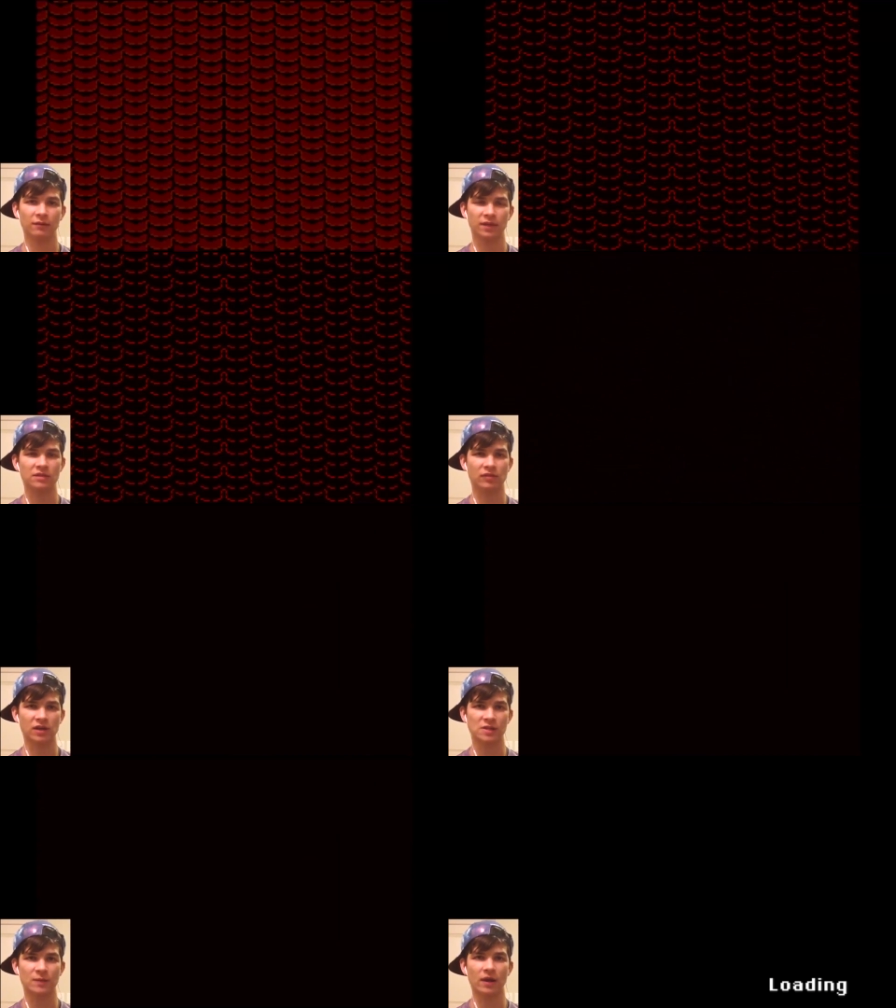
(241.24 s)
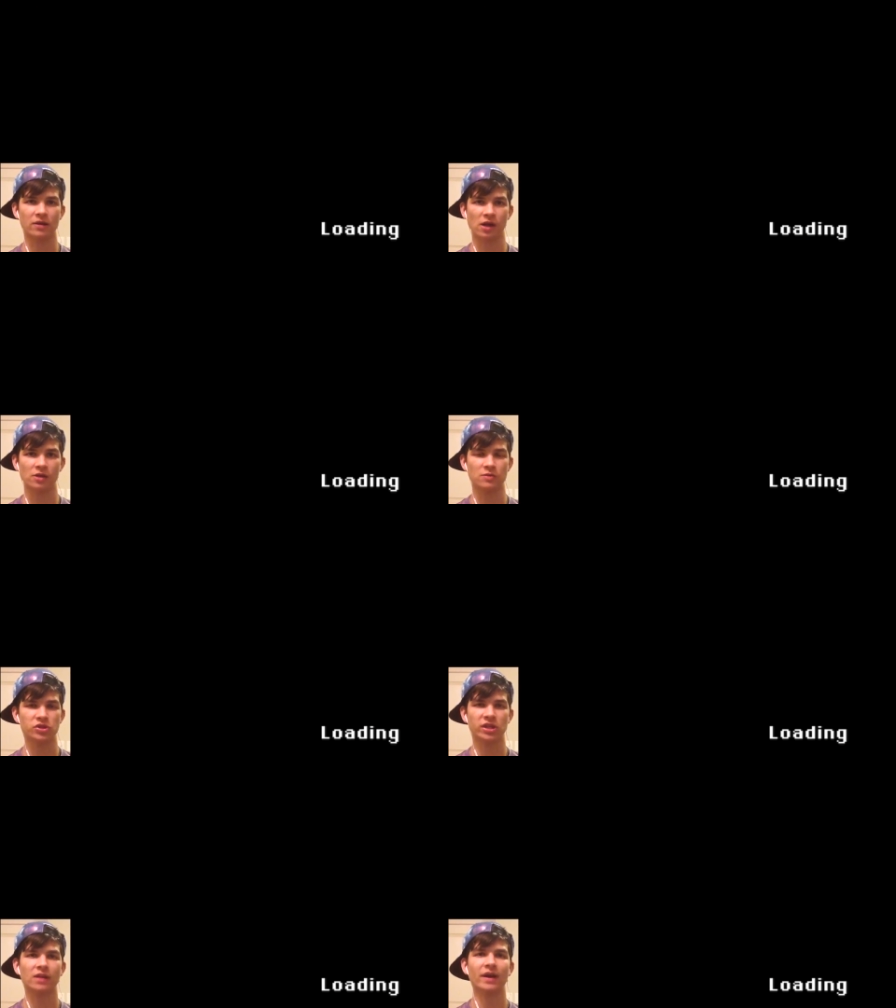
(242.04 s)
but he's afraid of spiders. All right, so we
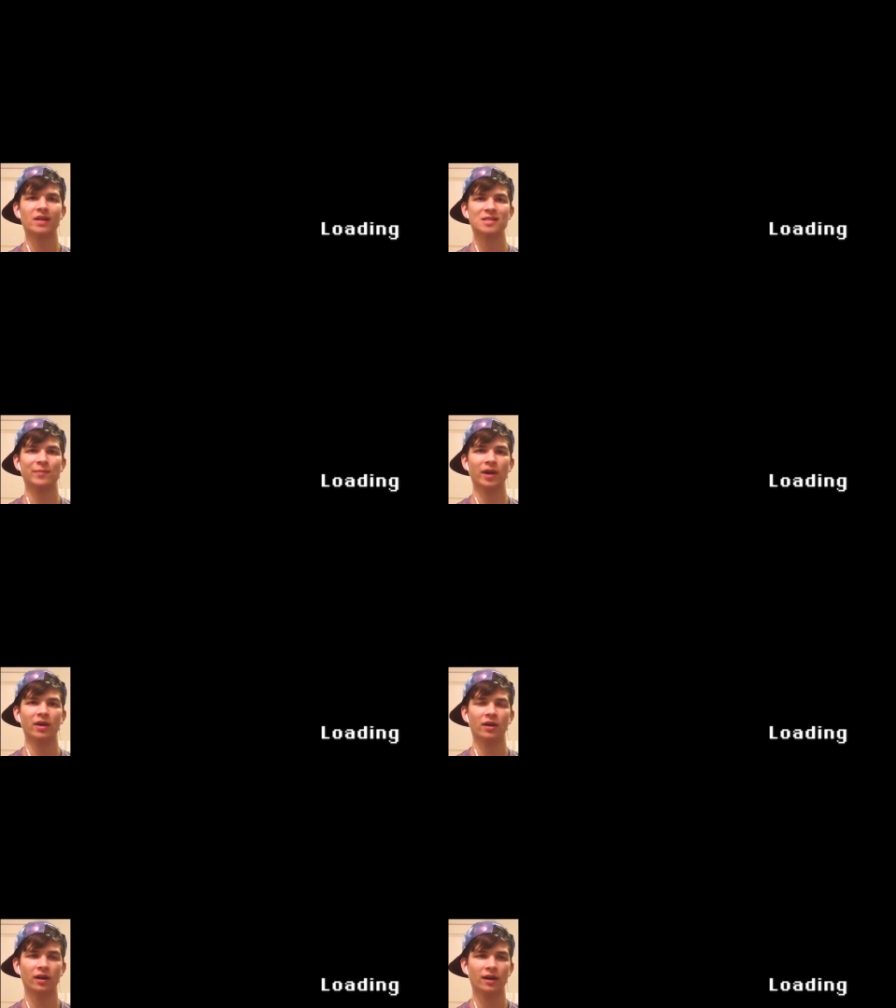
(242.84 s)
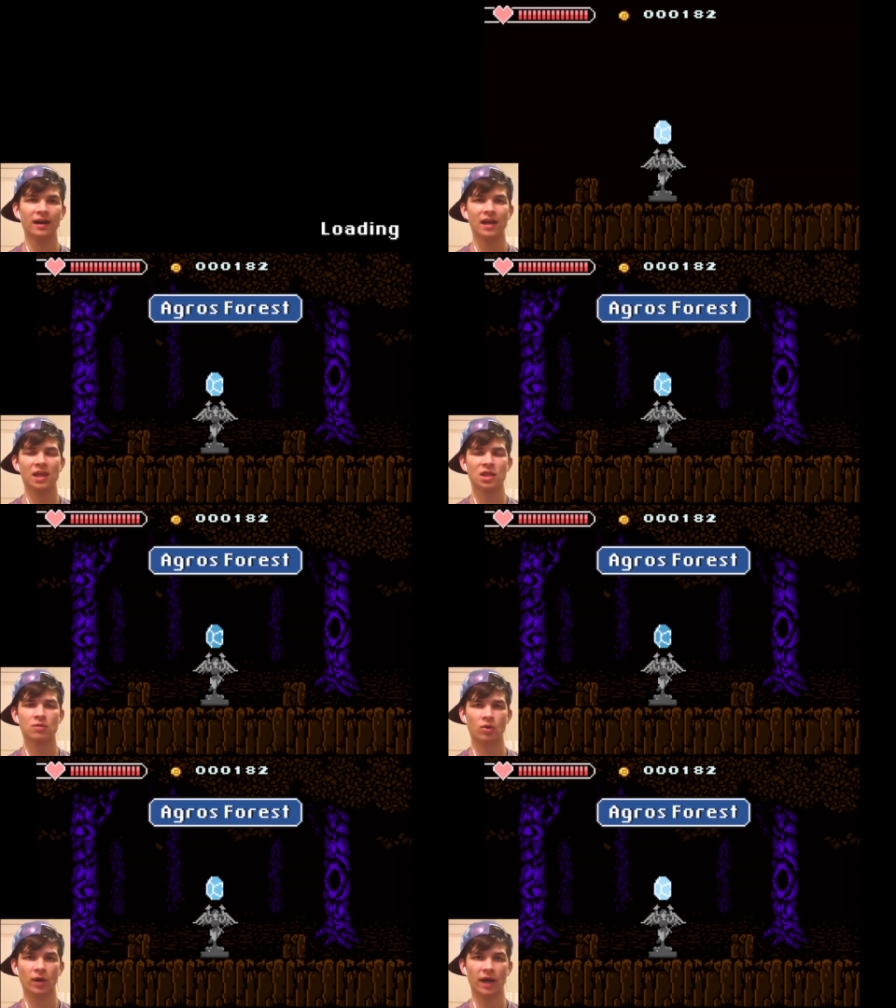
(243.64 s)
need to collect the spider and then
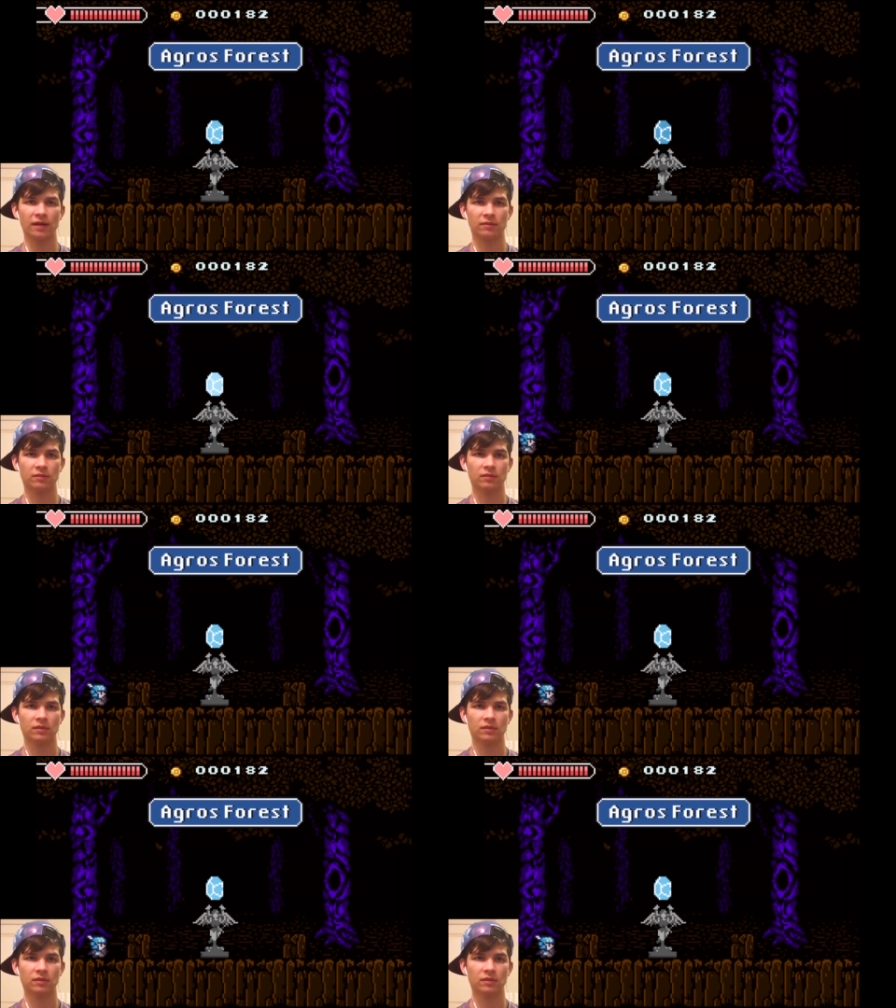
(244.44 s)
throw it at him,